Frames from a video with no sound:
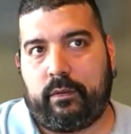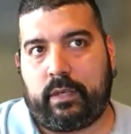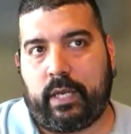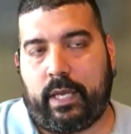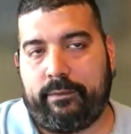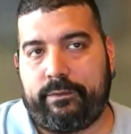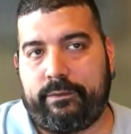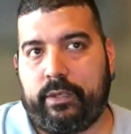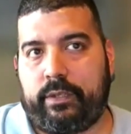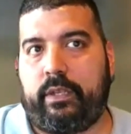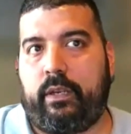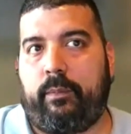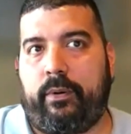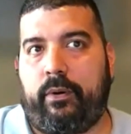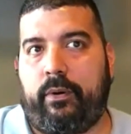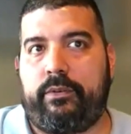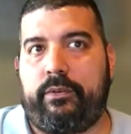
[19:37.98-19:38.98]
kind of took the
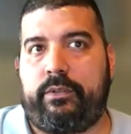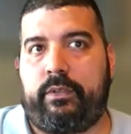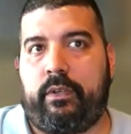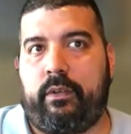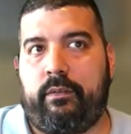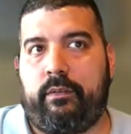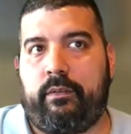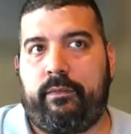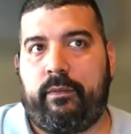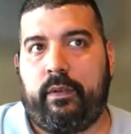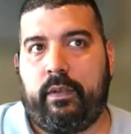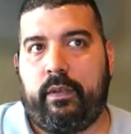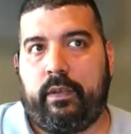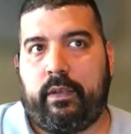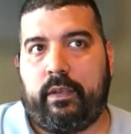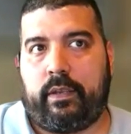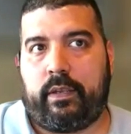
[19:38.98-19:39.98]
approach of
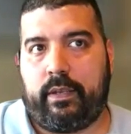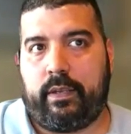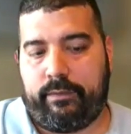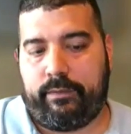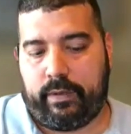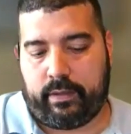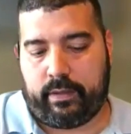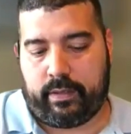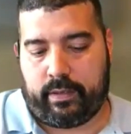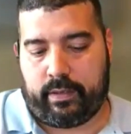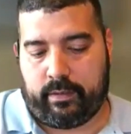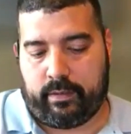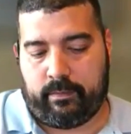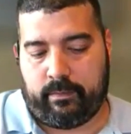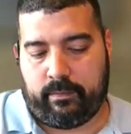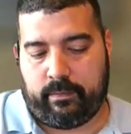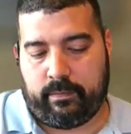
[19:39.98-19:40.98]
giving
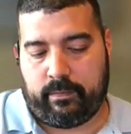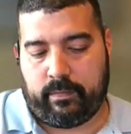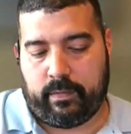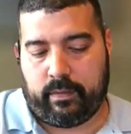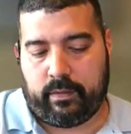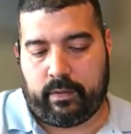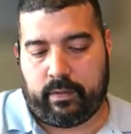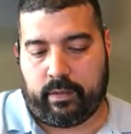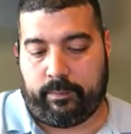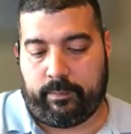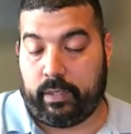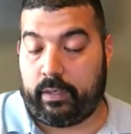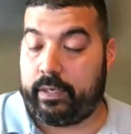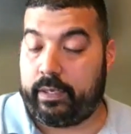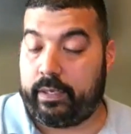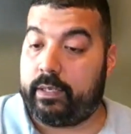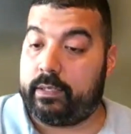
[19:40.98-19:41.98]
them the
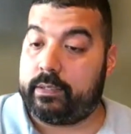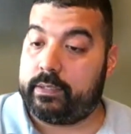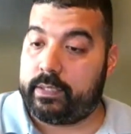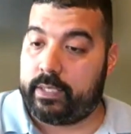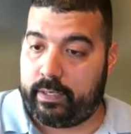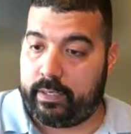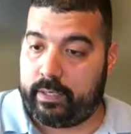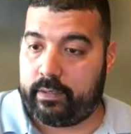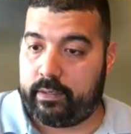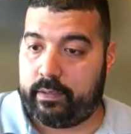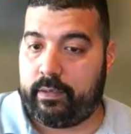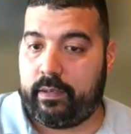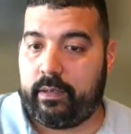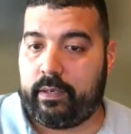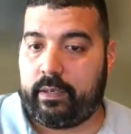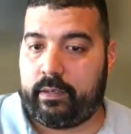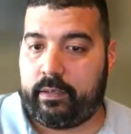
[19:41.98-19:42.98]
ability to see it,
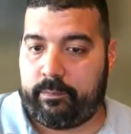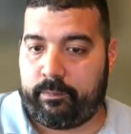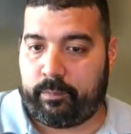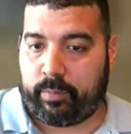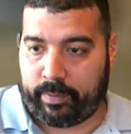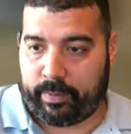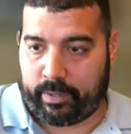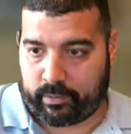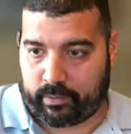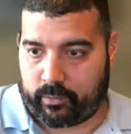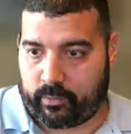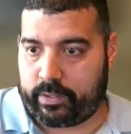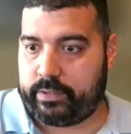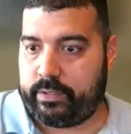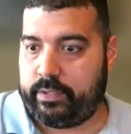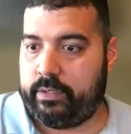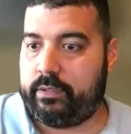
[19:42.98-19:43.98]
prepare the
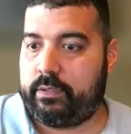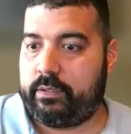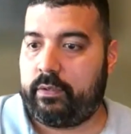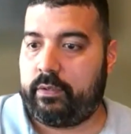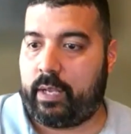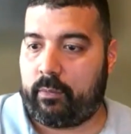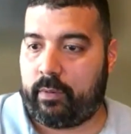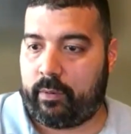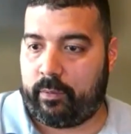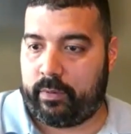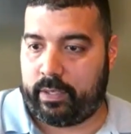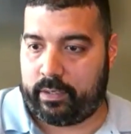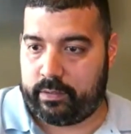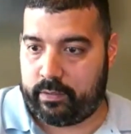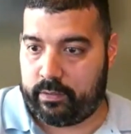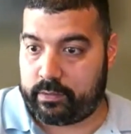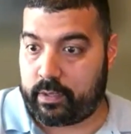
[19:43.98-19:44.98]
questions, so that way when they
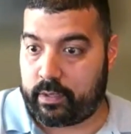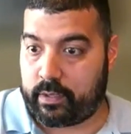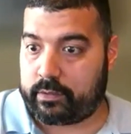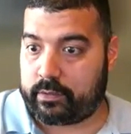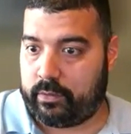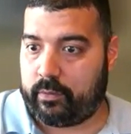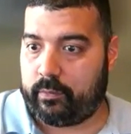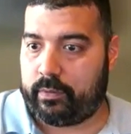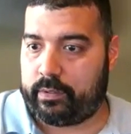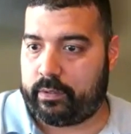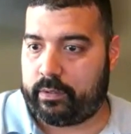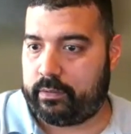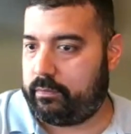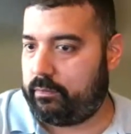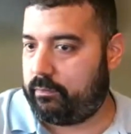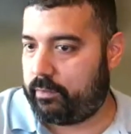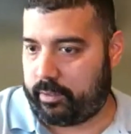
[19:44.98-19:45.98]
do talk to it with their
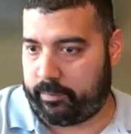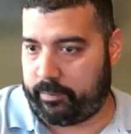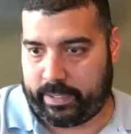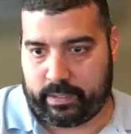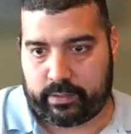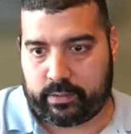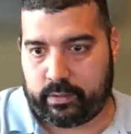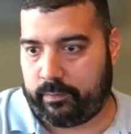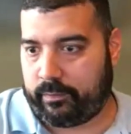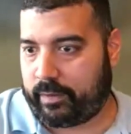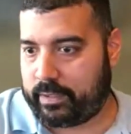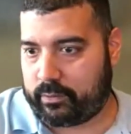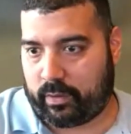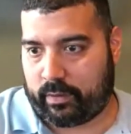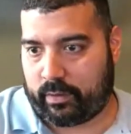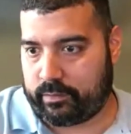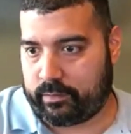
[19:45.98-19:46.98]
maintenance
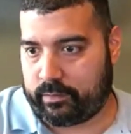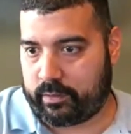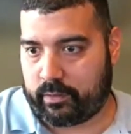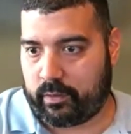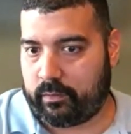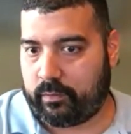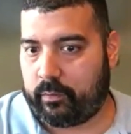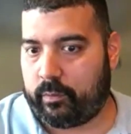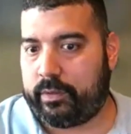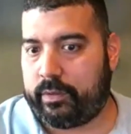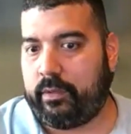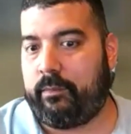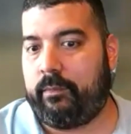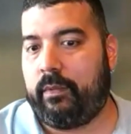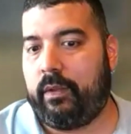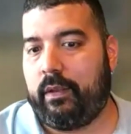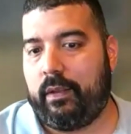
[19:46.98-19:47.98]
supervisor, whoever's going to go over with
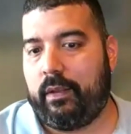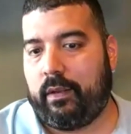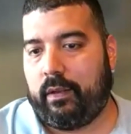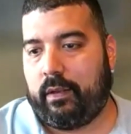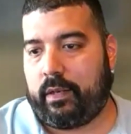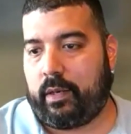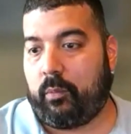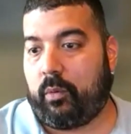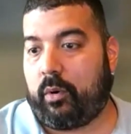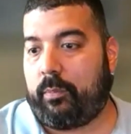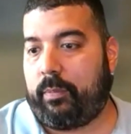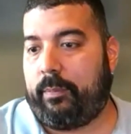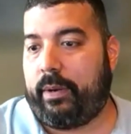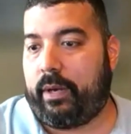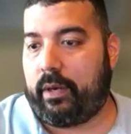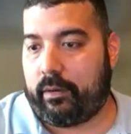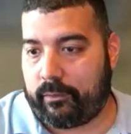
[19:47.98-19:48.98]
them, they're more
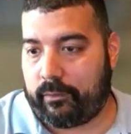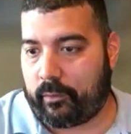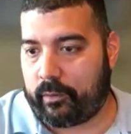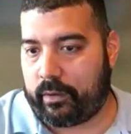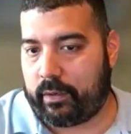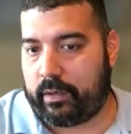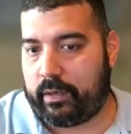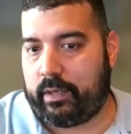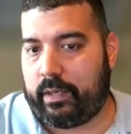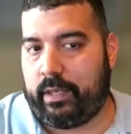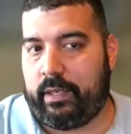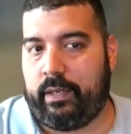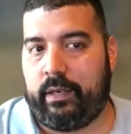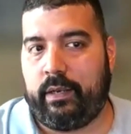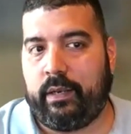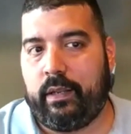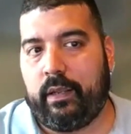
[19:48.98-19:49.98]
prepared for it.
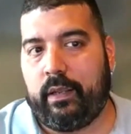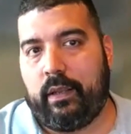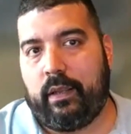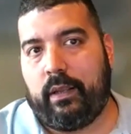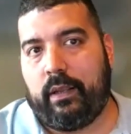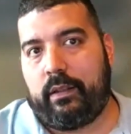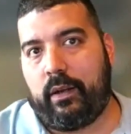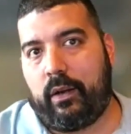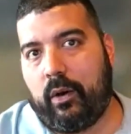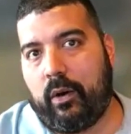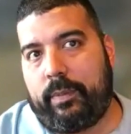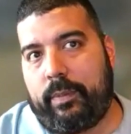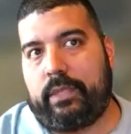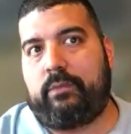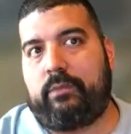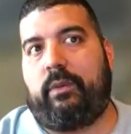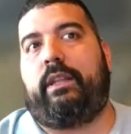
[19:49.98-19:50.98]
And the hope
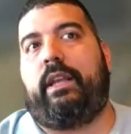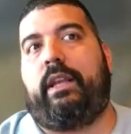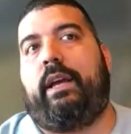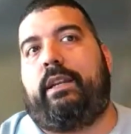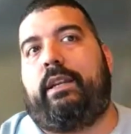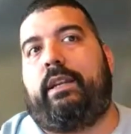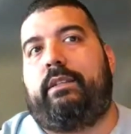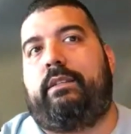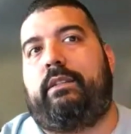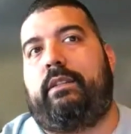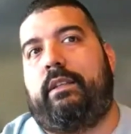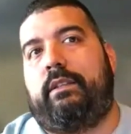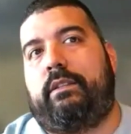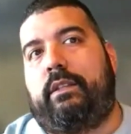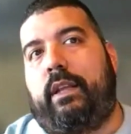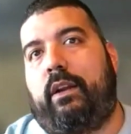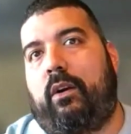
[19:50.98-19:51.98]
is with that
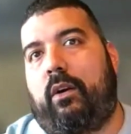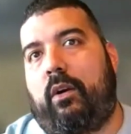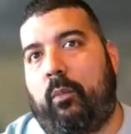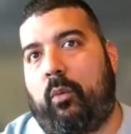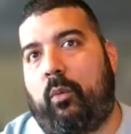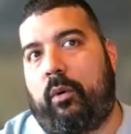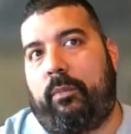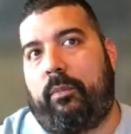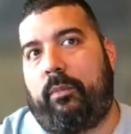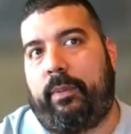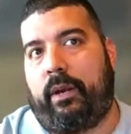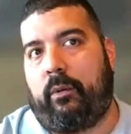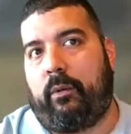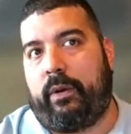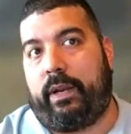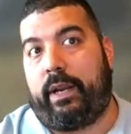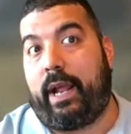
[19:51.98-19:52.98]
is they are more
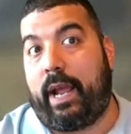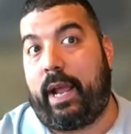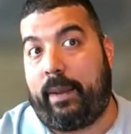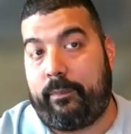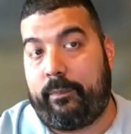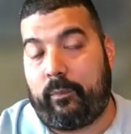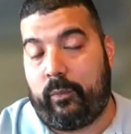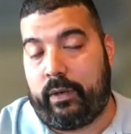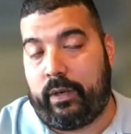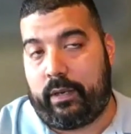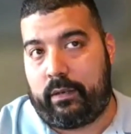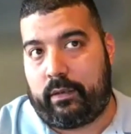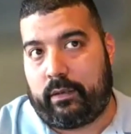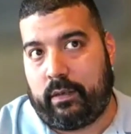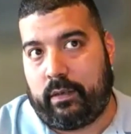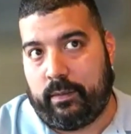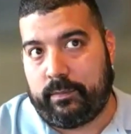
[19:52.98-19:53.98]
prepared when it
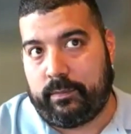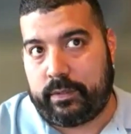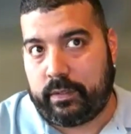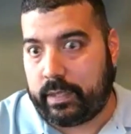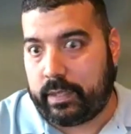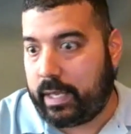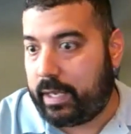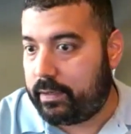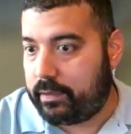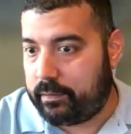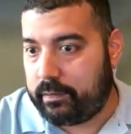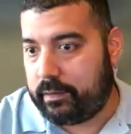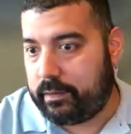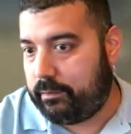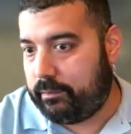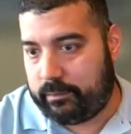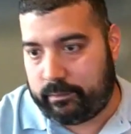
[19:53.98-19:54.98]
comes to that
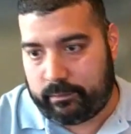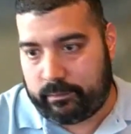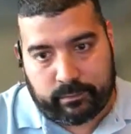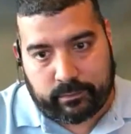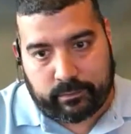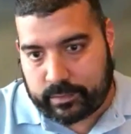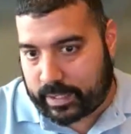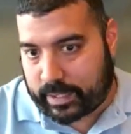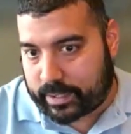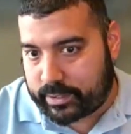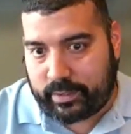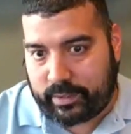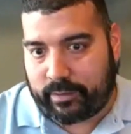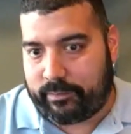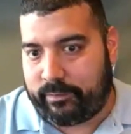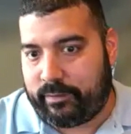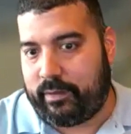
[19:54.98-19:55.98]
section
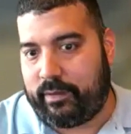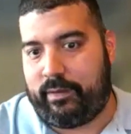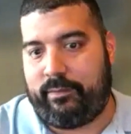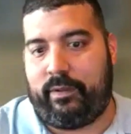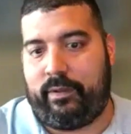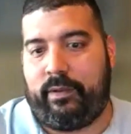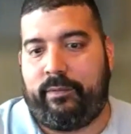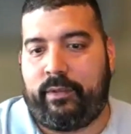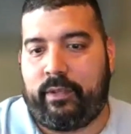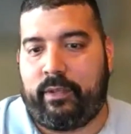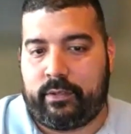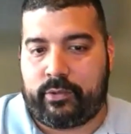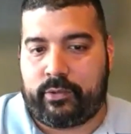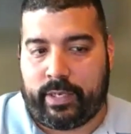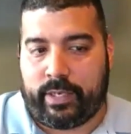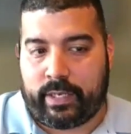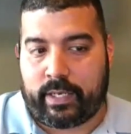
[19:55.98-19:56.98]
of the
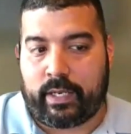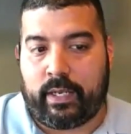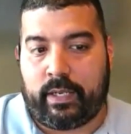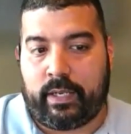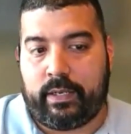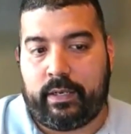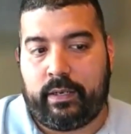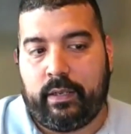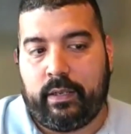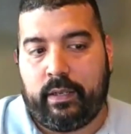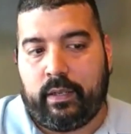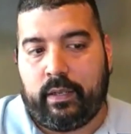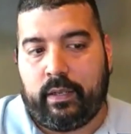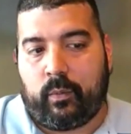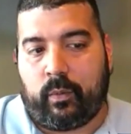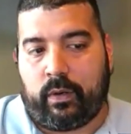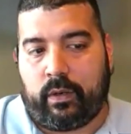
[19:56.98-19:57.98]
training guide
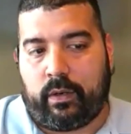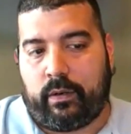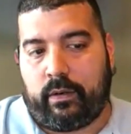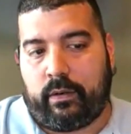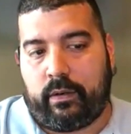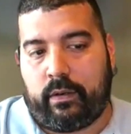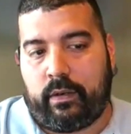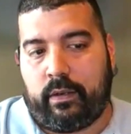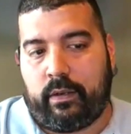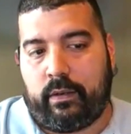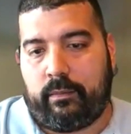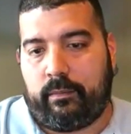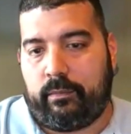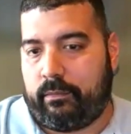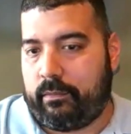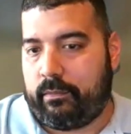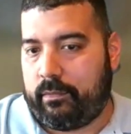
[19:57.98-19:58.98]
where
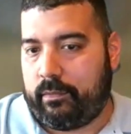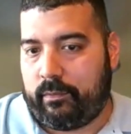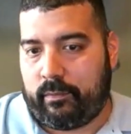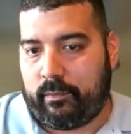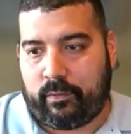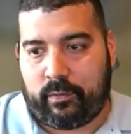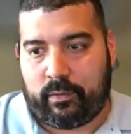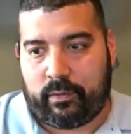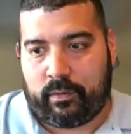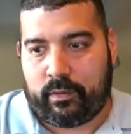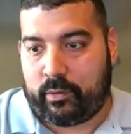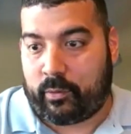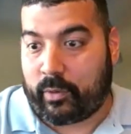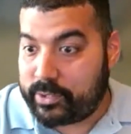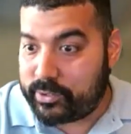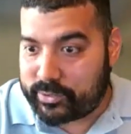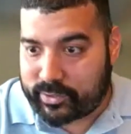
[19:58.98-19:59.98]

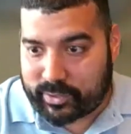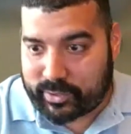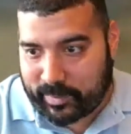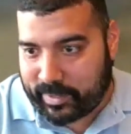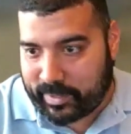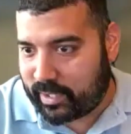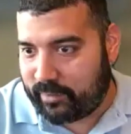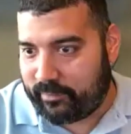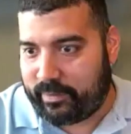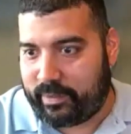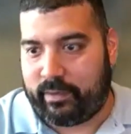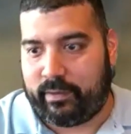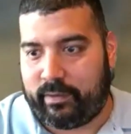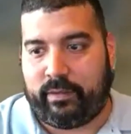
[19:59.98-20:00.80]
questions are coming out of it.